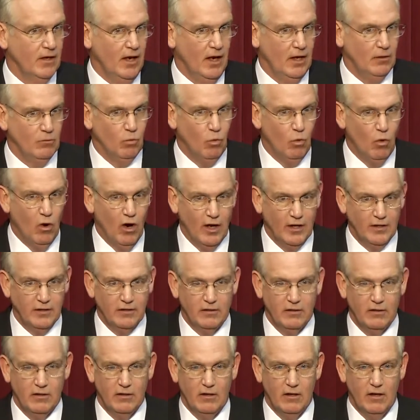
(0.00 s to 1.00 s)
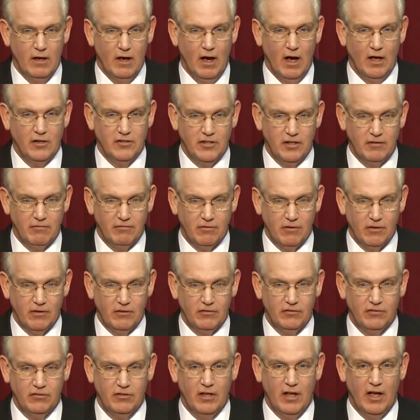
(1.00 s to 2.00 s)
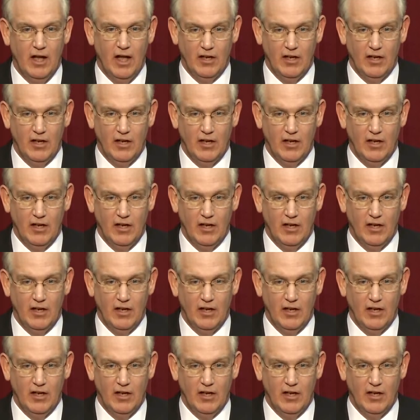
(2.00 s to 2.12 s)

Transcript: And what a difference